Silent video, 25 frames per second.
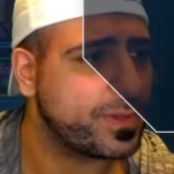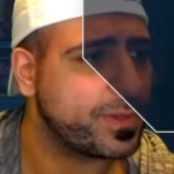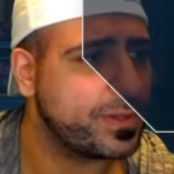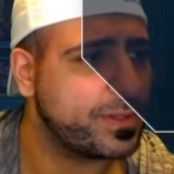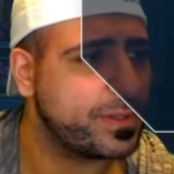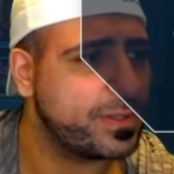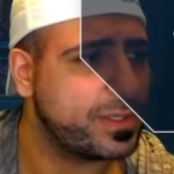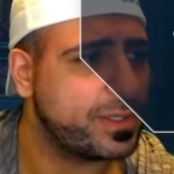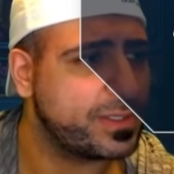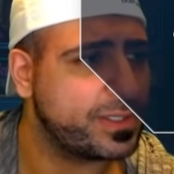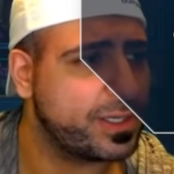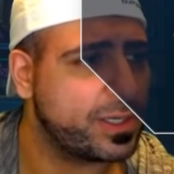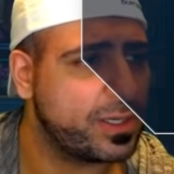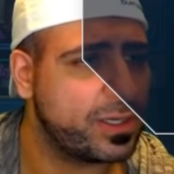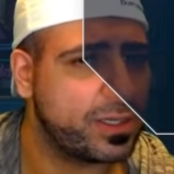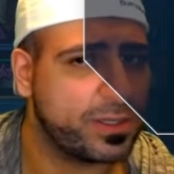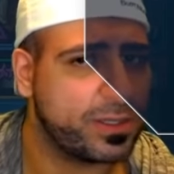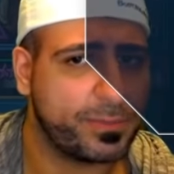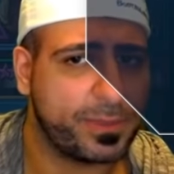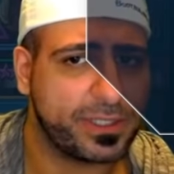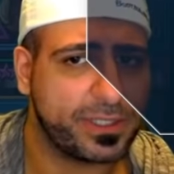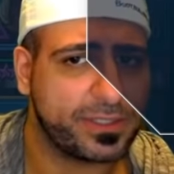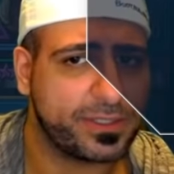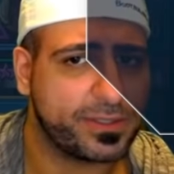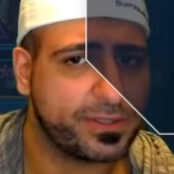Let's take a look at
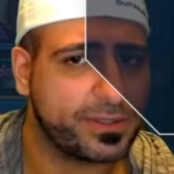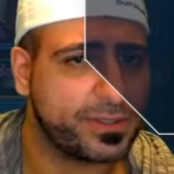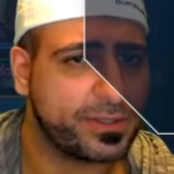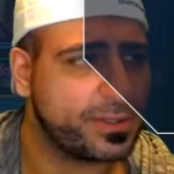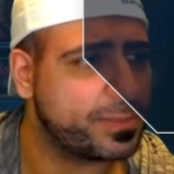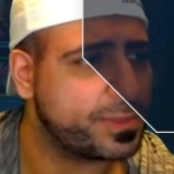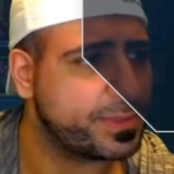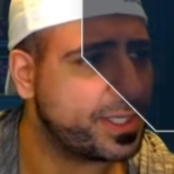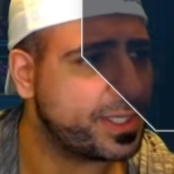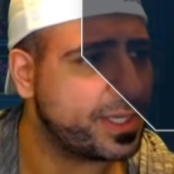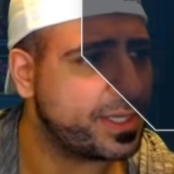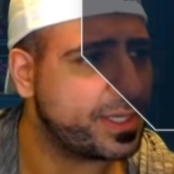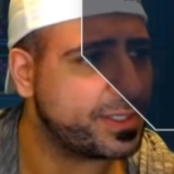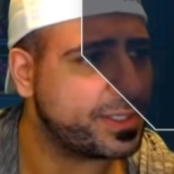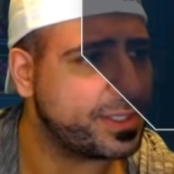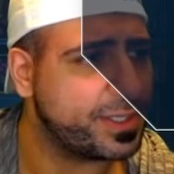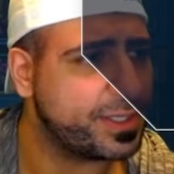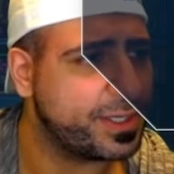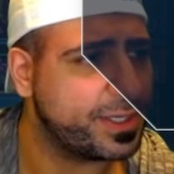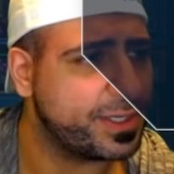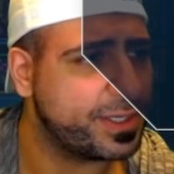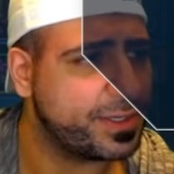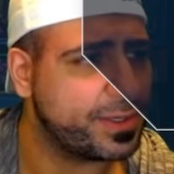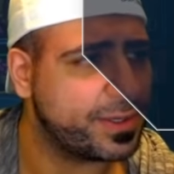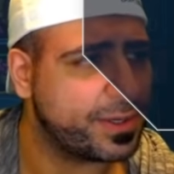my substats
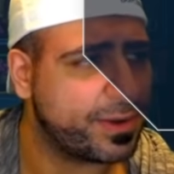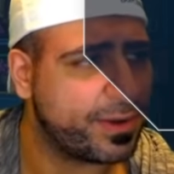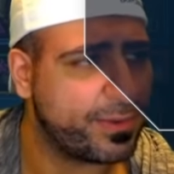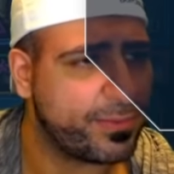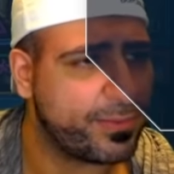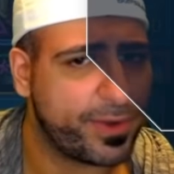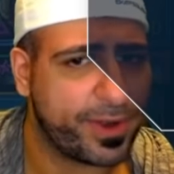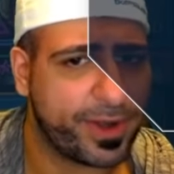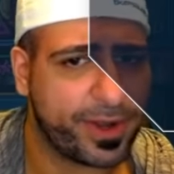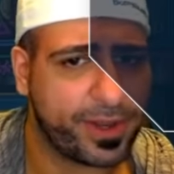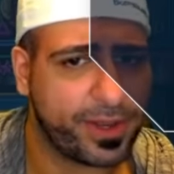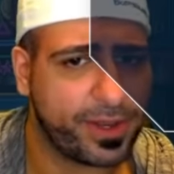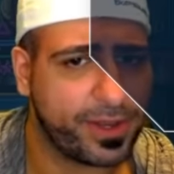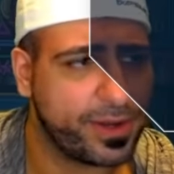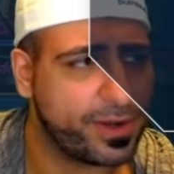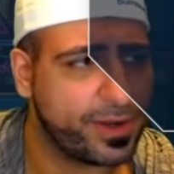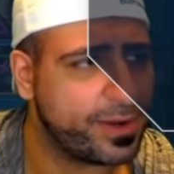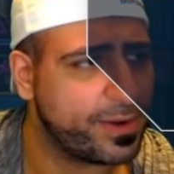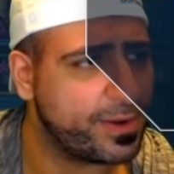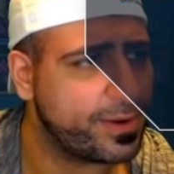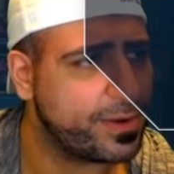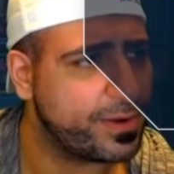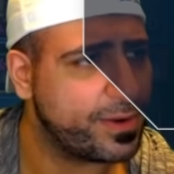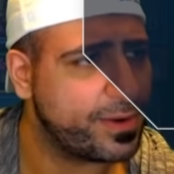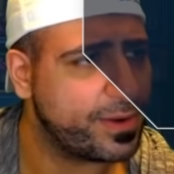here. Crit rate
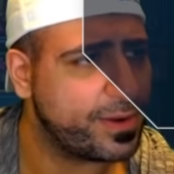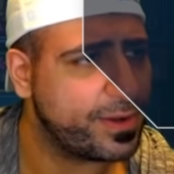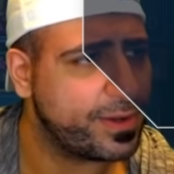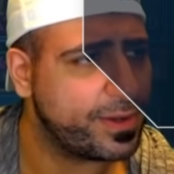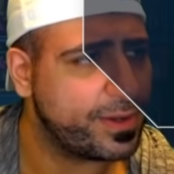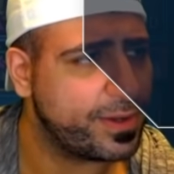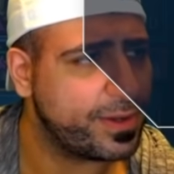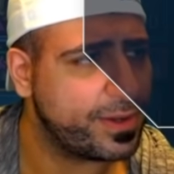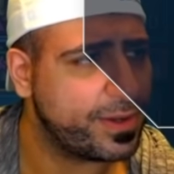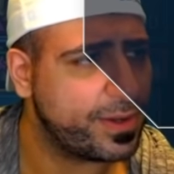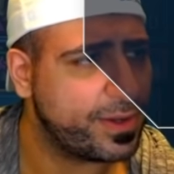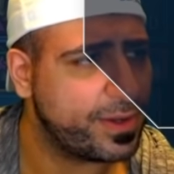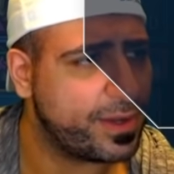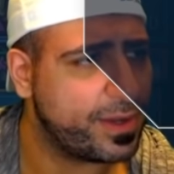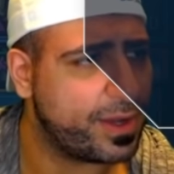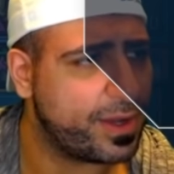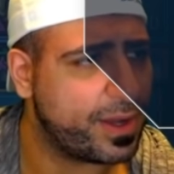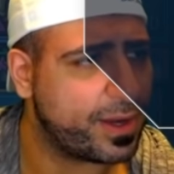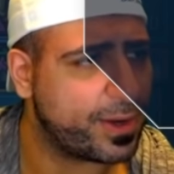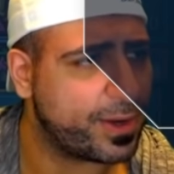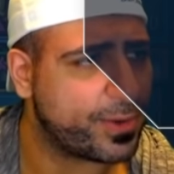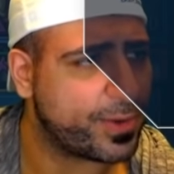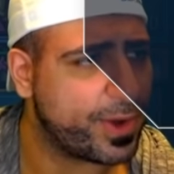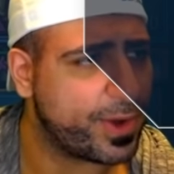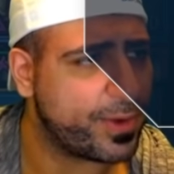here,
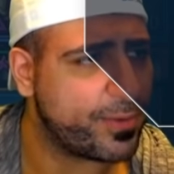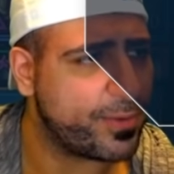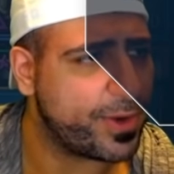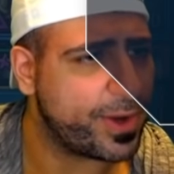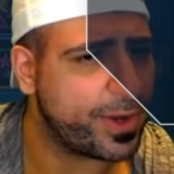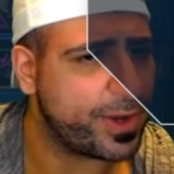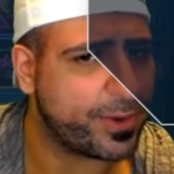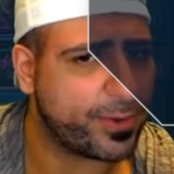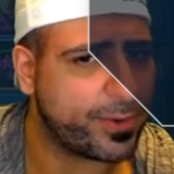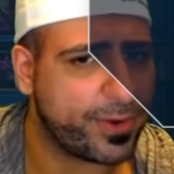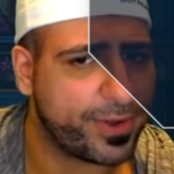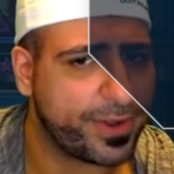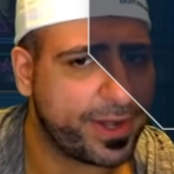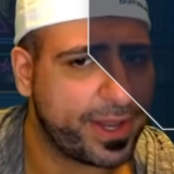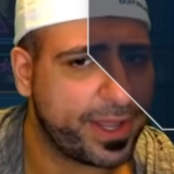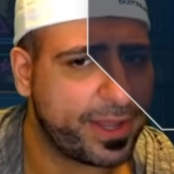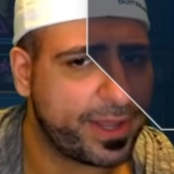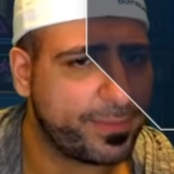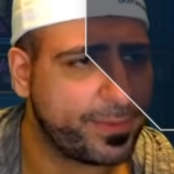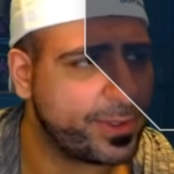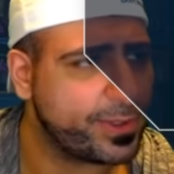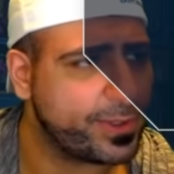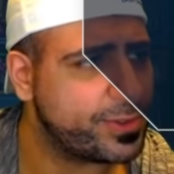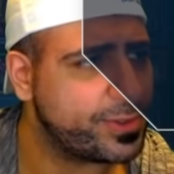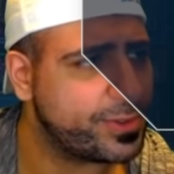crit rate, crit
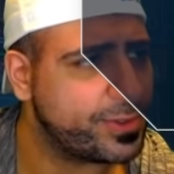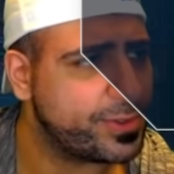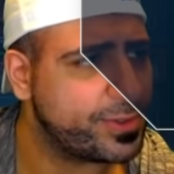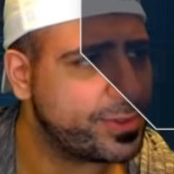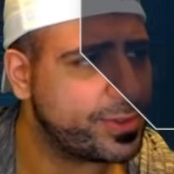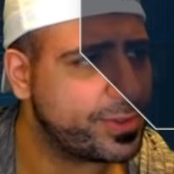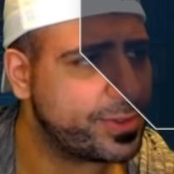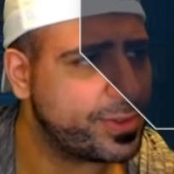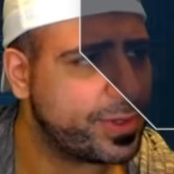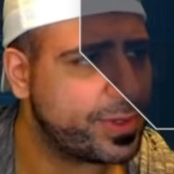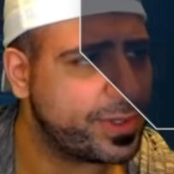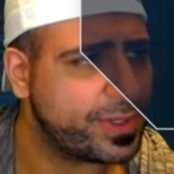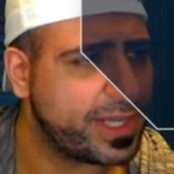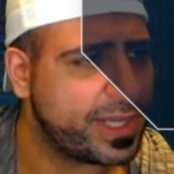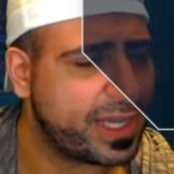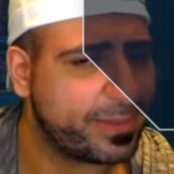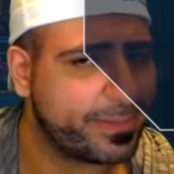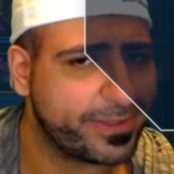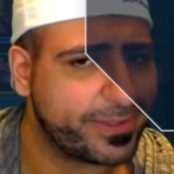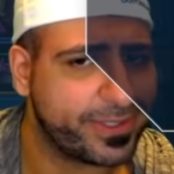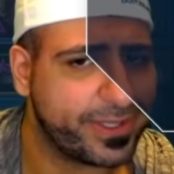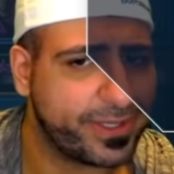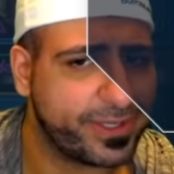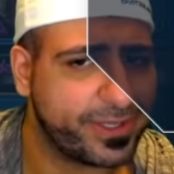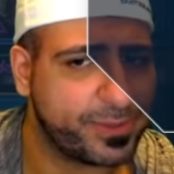damage, attack
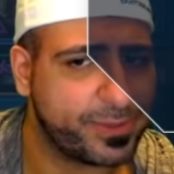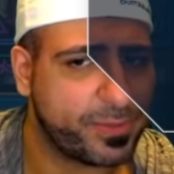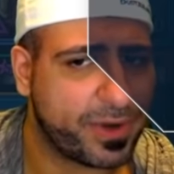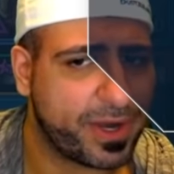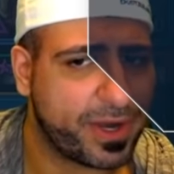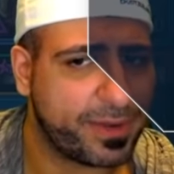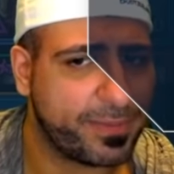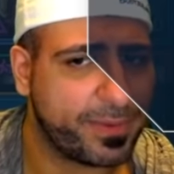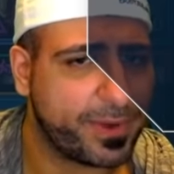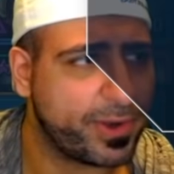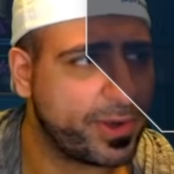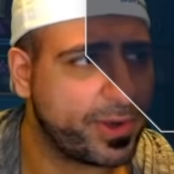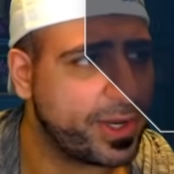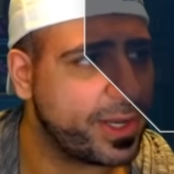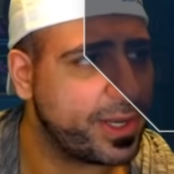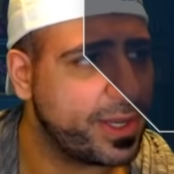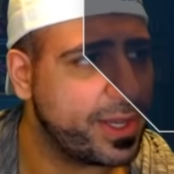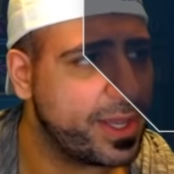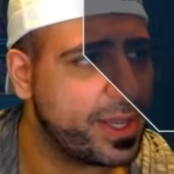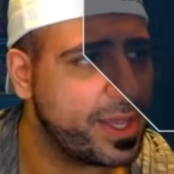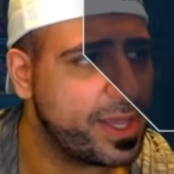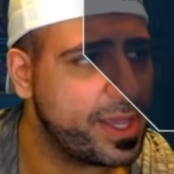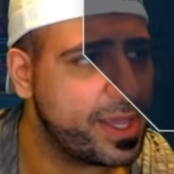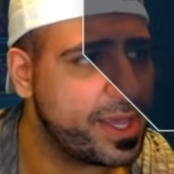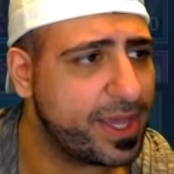percentage primary,
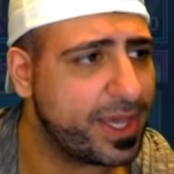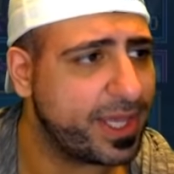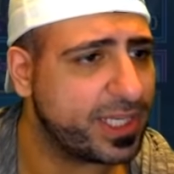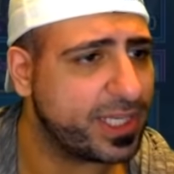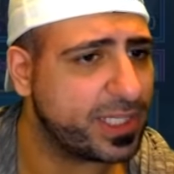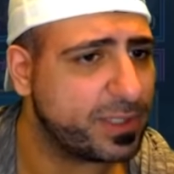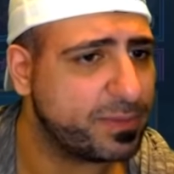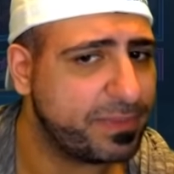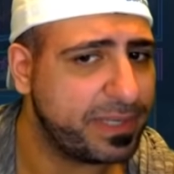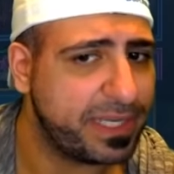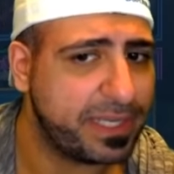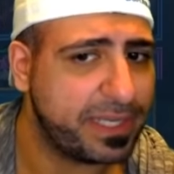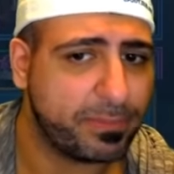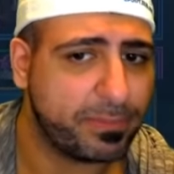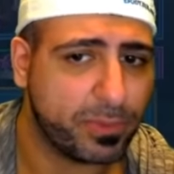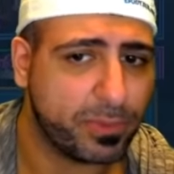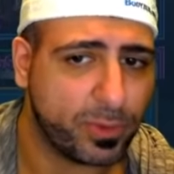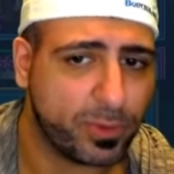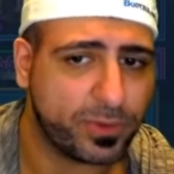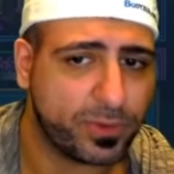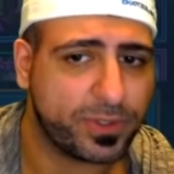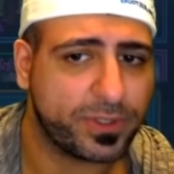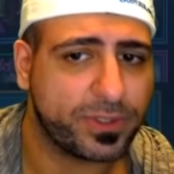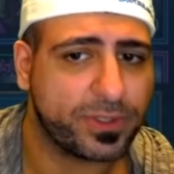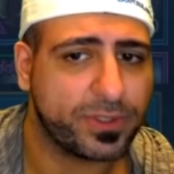and speed
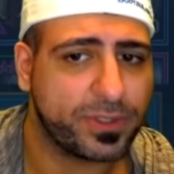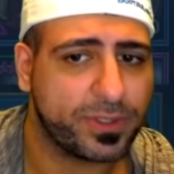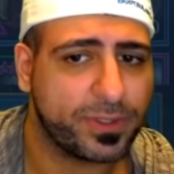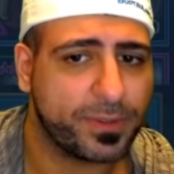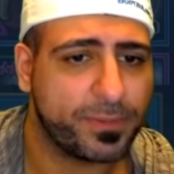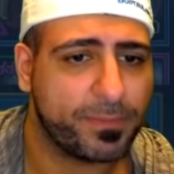boots.